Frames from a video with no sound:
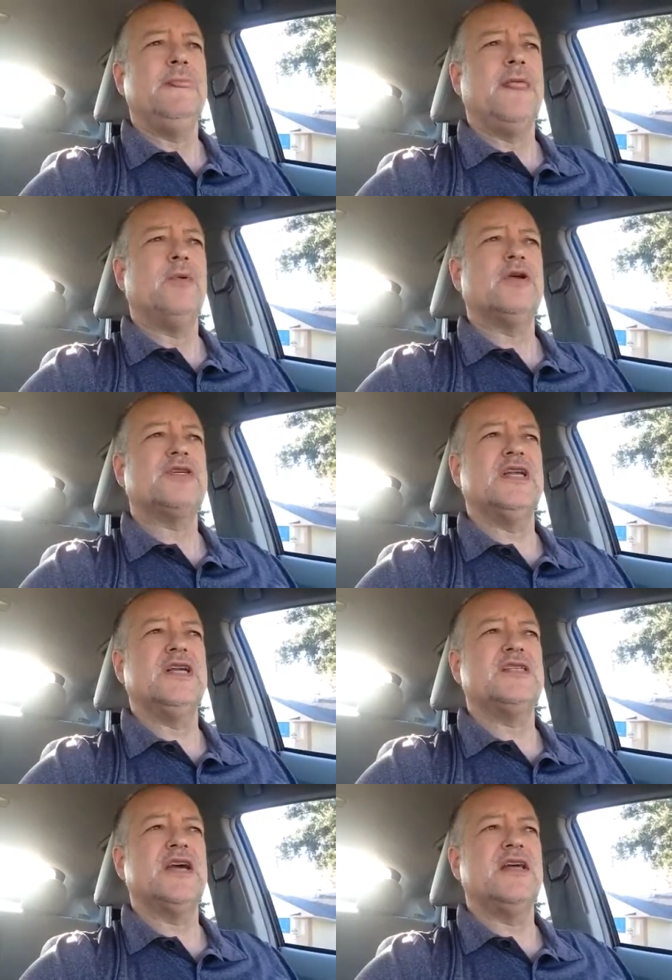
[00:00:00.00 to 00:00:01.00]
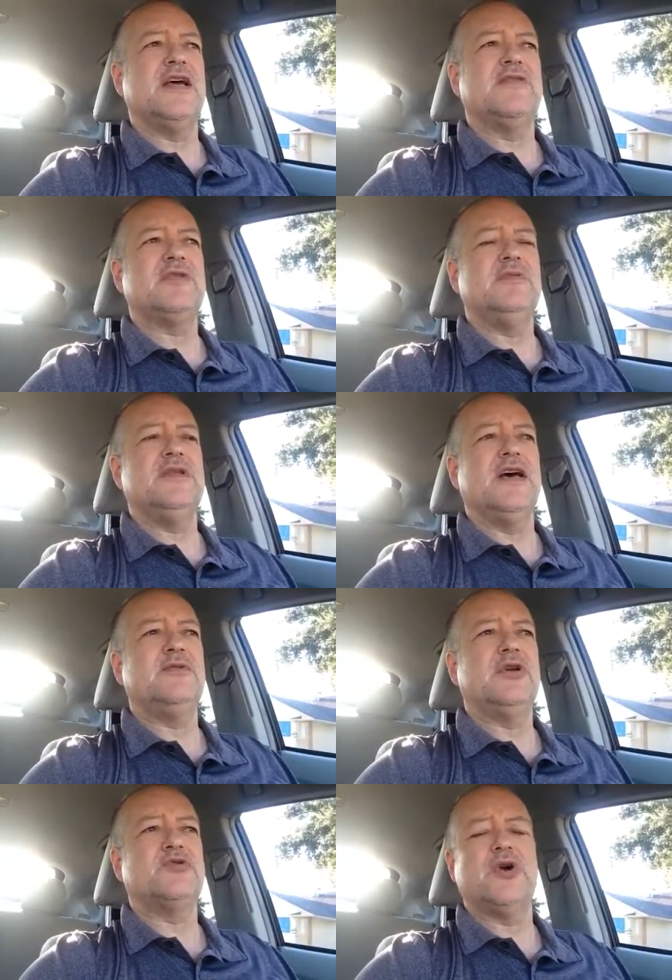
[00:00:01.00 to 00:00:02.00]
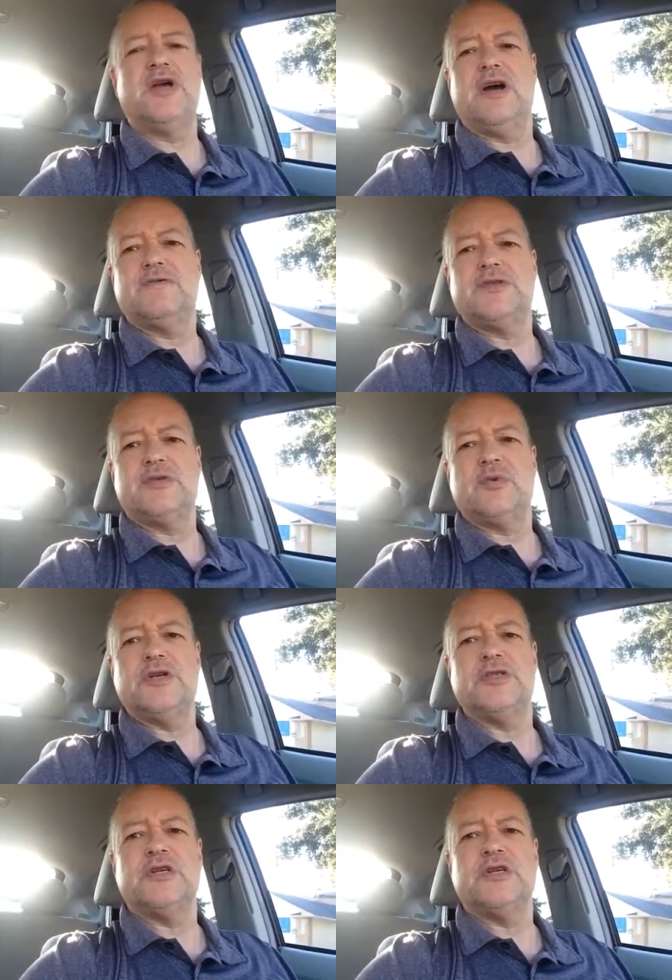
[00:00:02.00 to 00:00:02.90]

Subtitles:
And what else can they say? They have to, now they're in a trade-off situation,